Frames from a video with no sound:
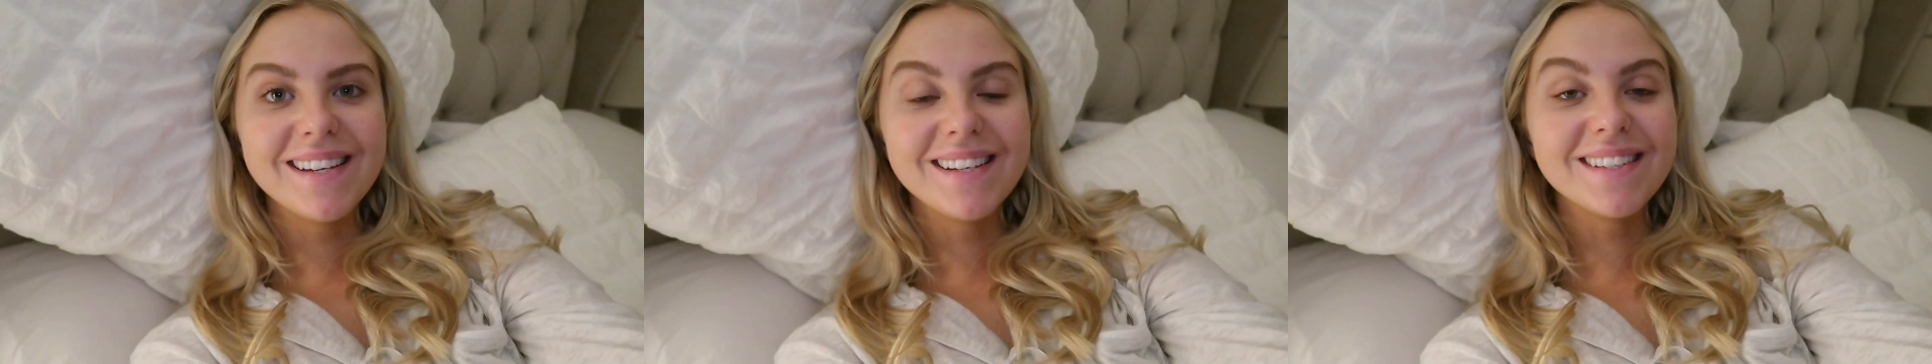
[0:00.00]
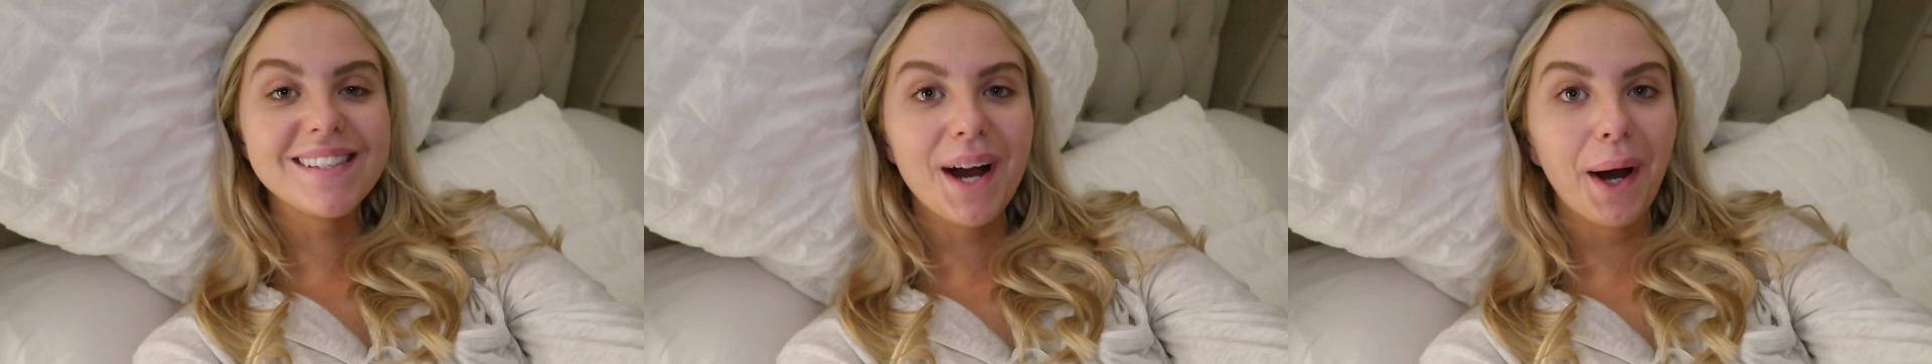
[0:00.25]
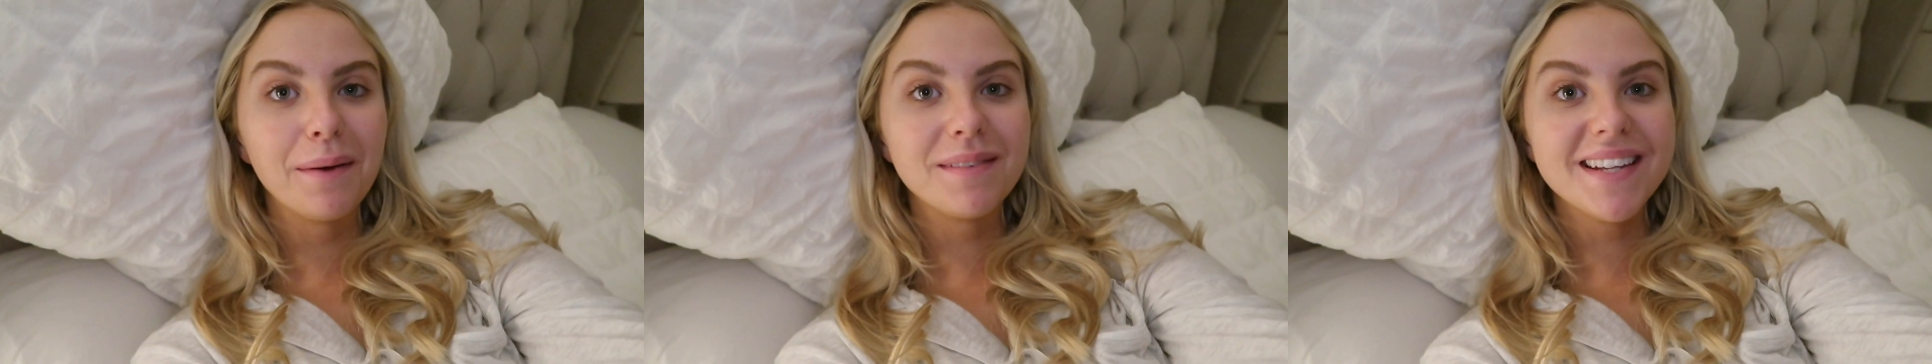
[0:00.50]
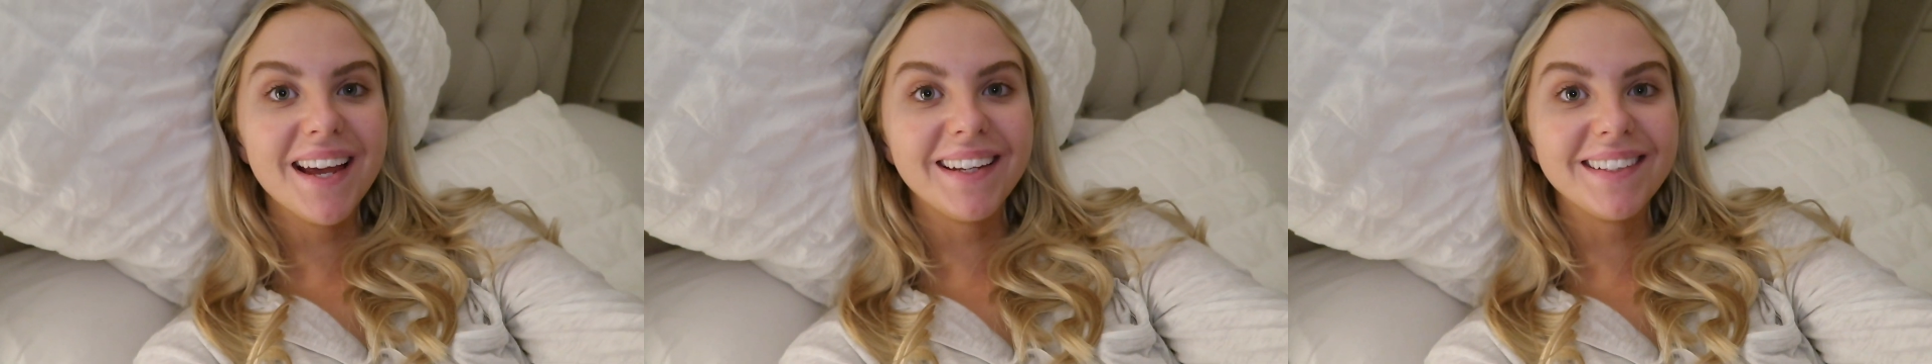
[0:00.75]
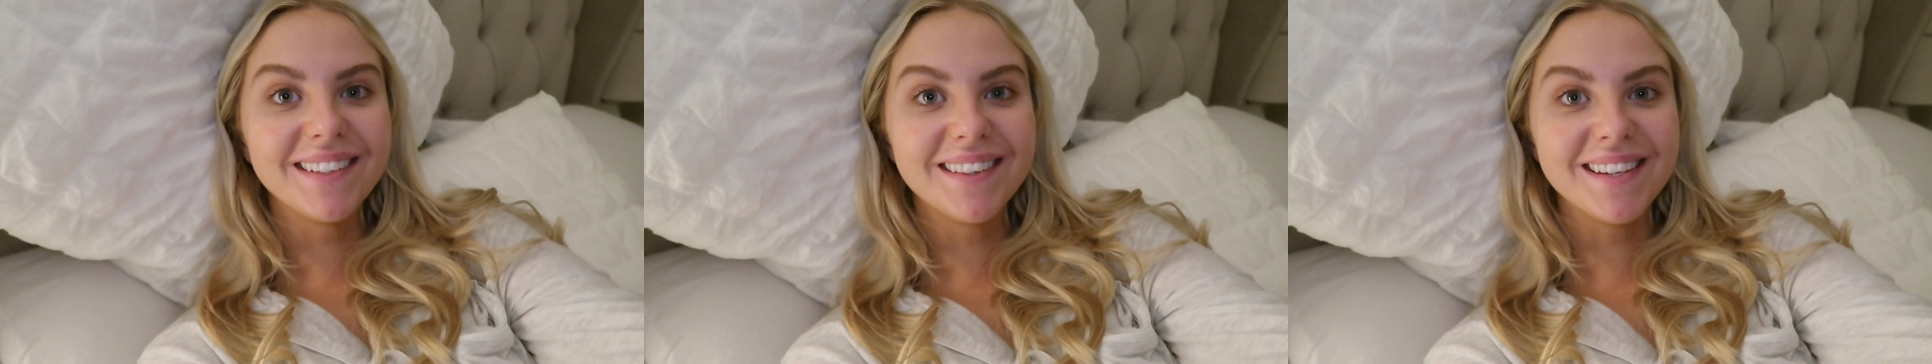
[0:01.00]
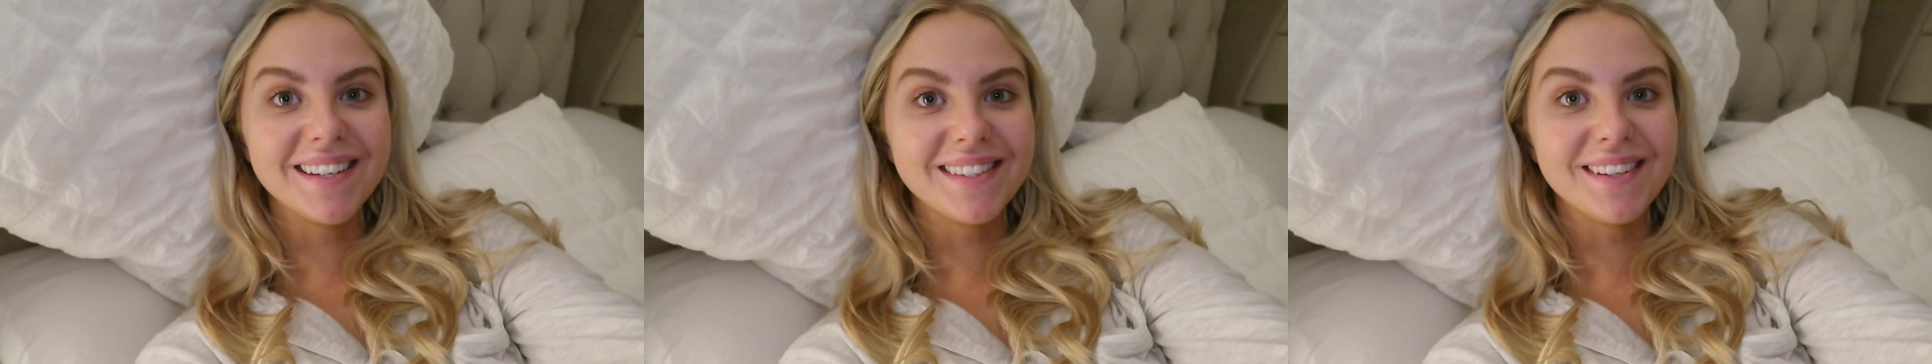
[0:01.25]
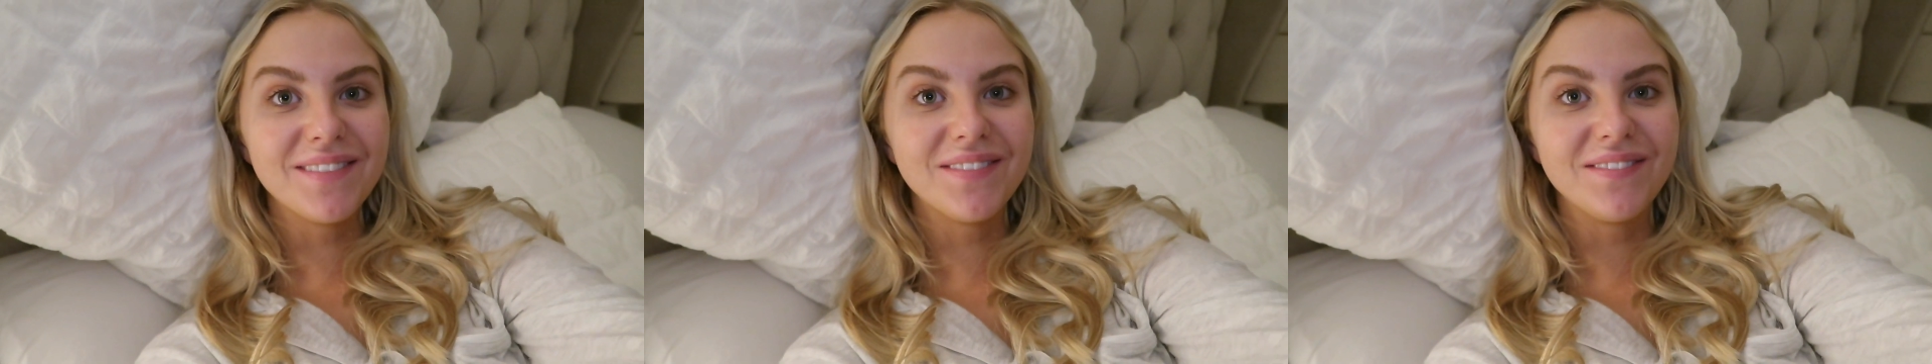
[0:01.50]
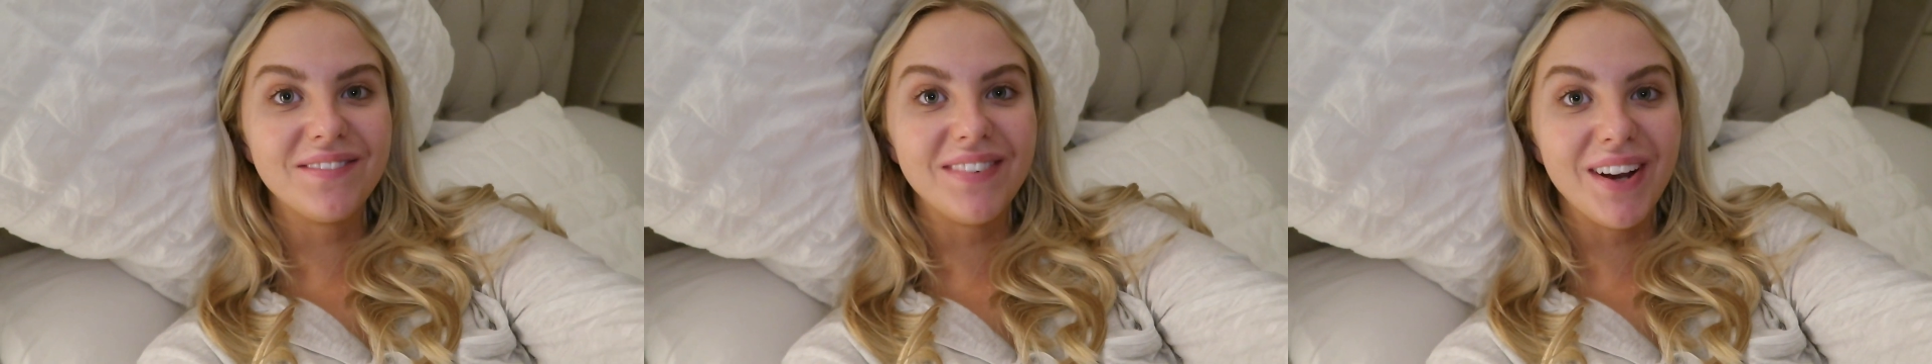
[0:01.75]
it is time to end this
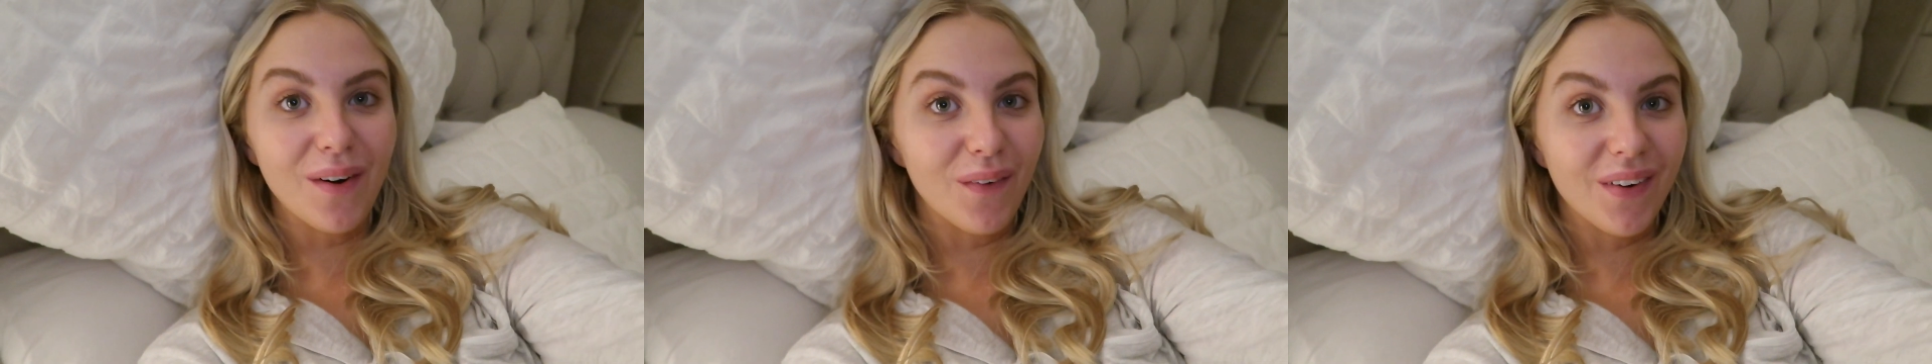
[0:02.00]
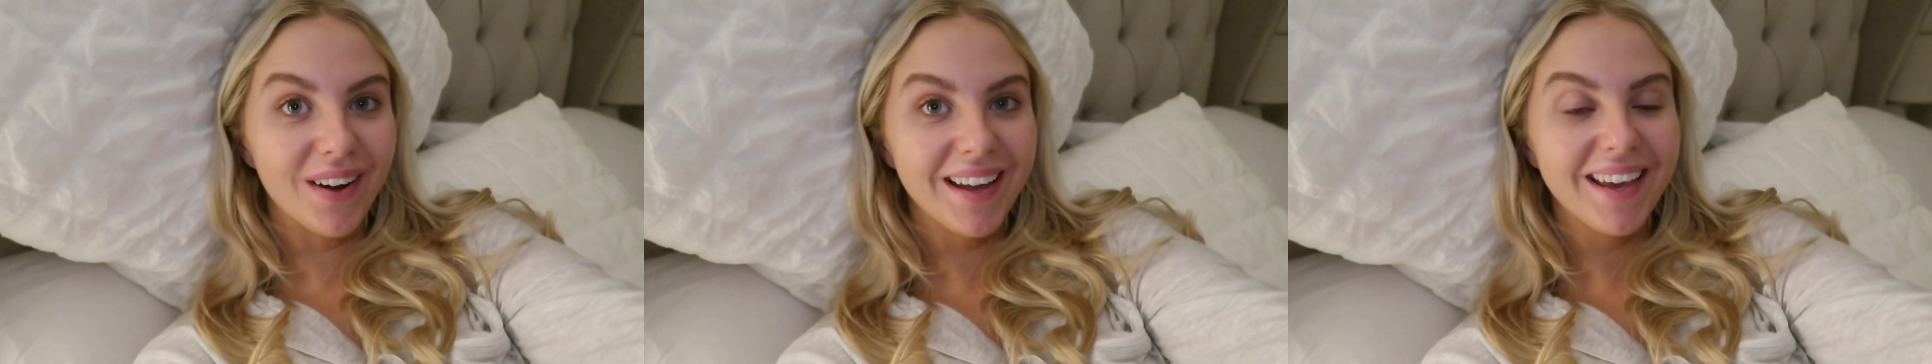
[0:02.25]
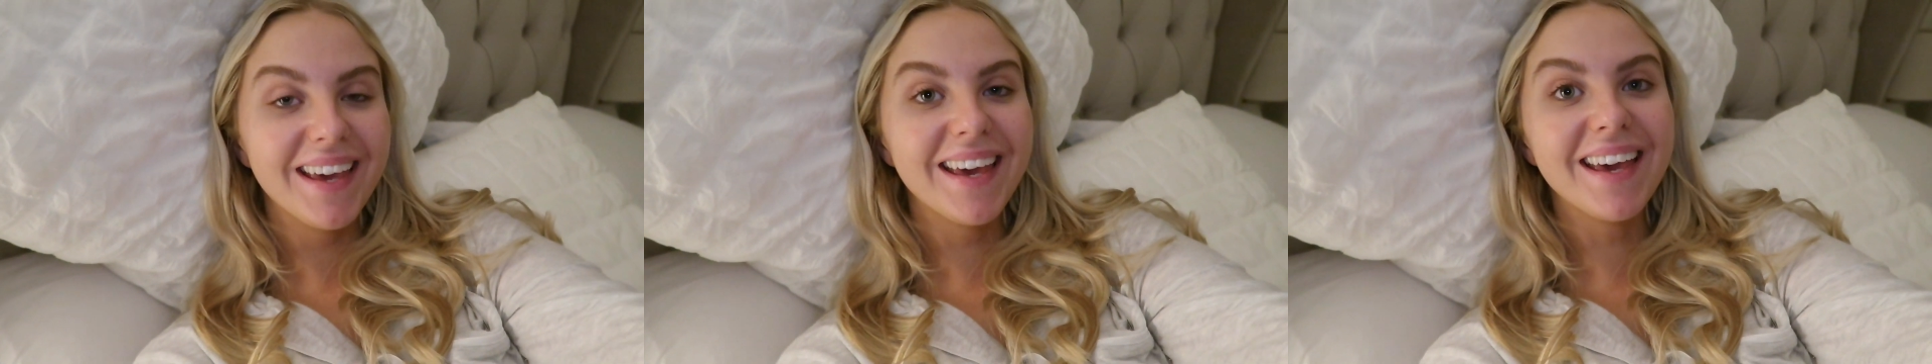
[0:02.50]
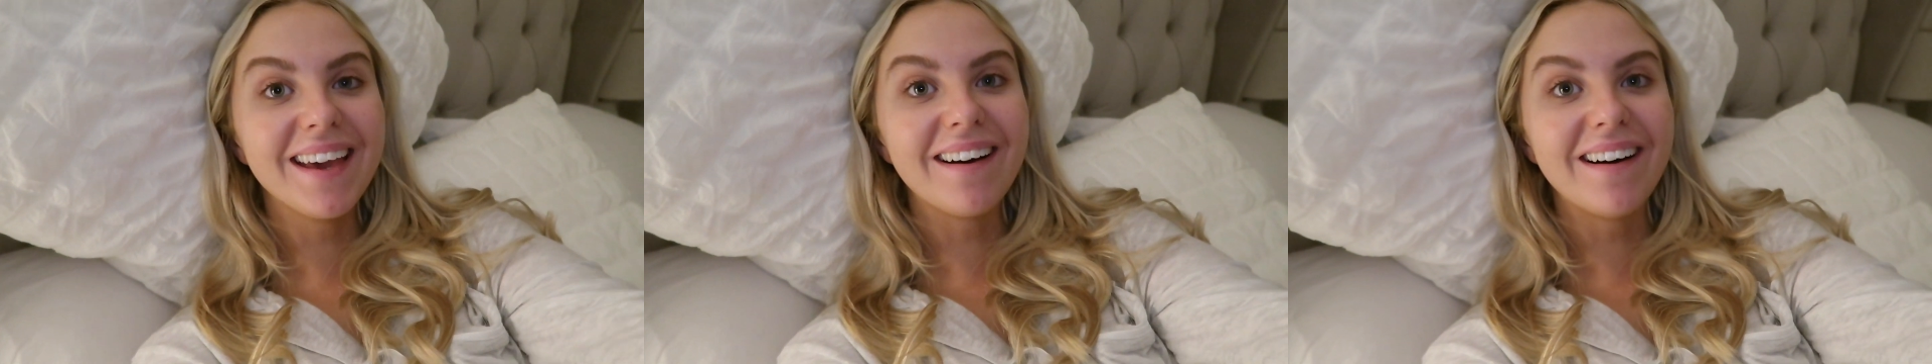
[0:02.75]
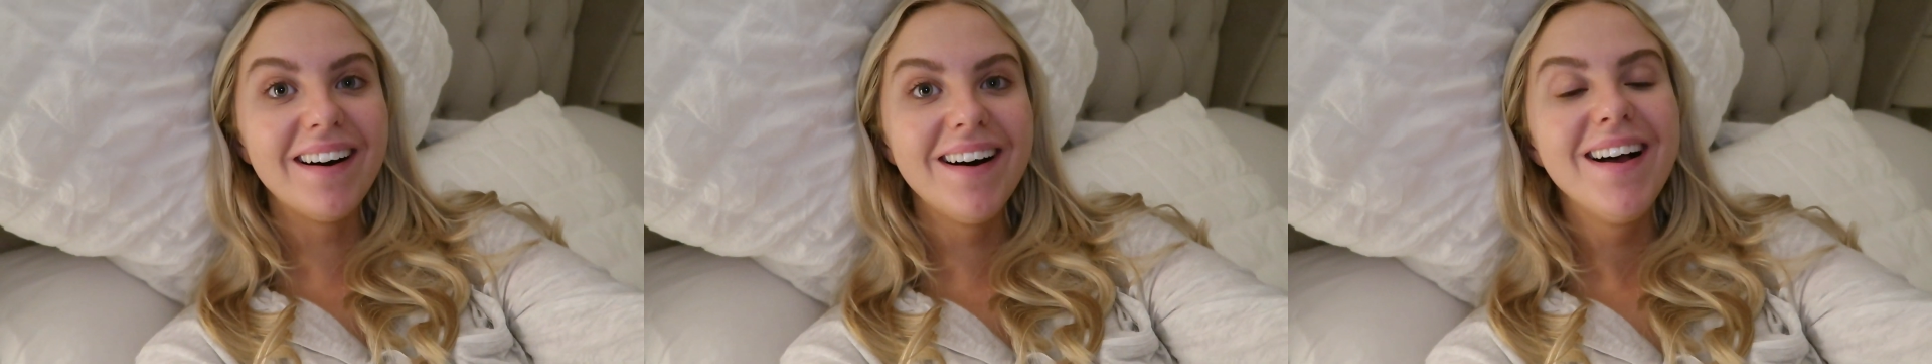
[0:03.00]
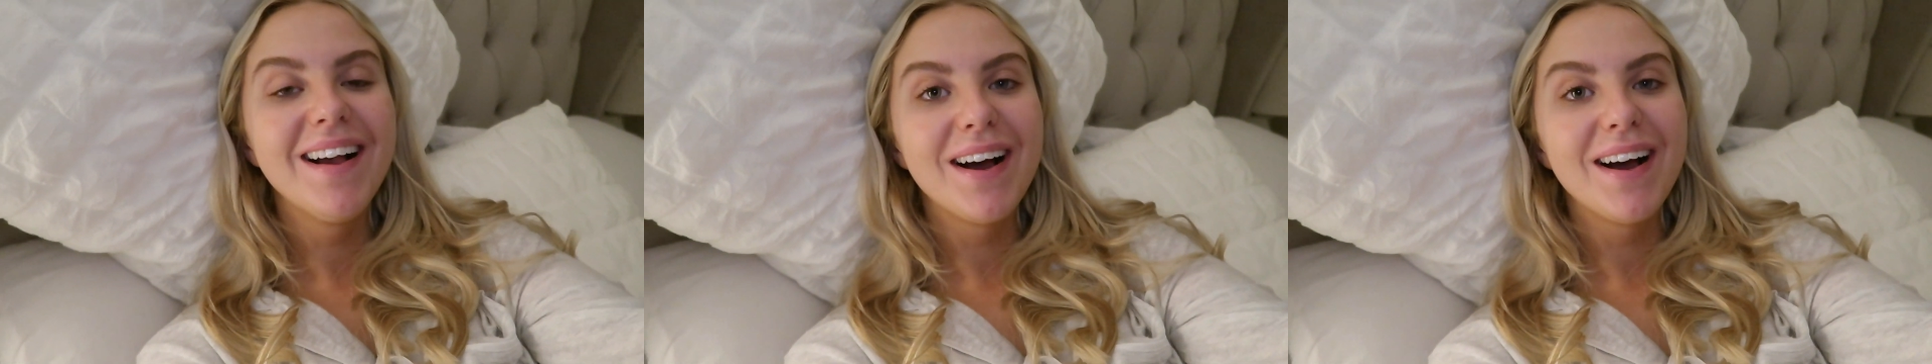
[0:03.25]
vlog here.